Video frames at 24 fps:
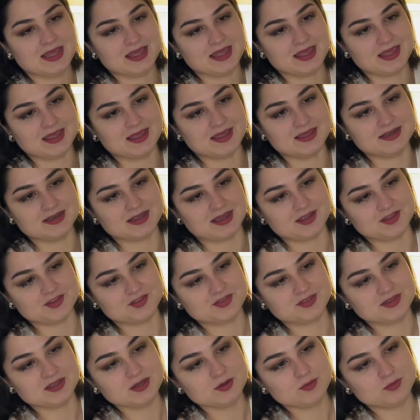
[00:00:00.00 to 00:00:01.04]
And I
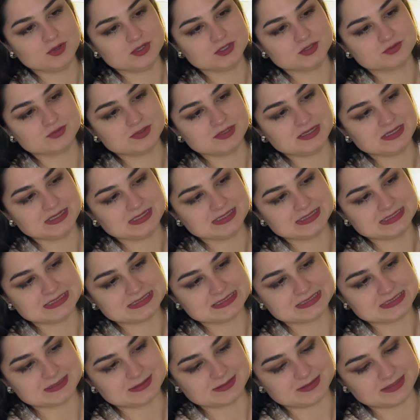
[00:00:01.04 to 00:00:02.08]
think what really
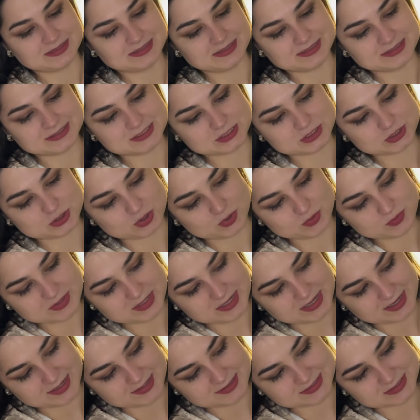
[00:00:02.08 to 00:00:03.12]
is so
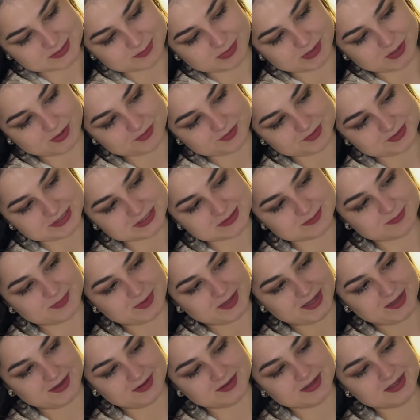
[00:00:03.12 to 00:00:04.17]
nice about this
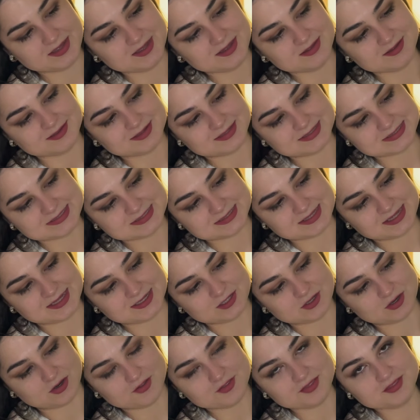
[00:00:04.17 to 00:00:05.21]
bag is that
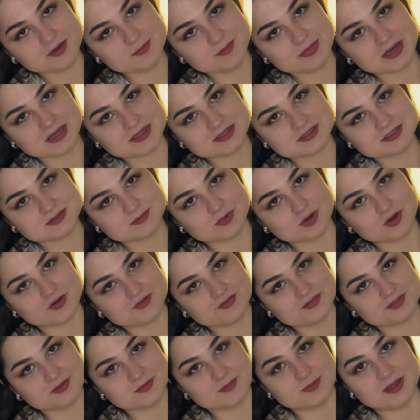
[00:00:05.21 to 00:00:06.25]
on the bottom
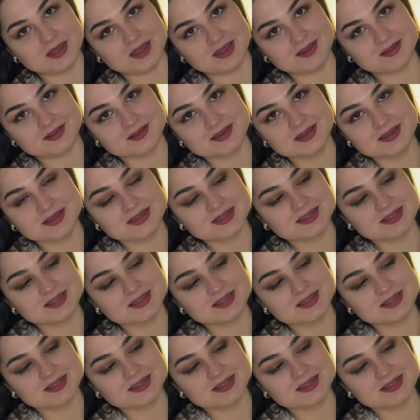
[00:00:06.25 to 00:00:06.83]
of the bag,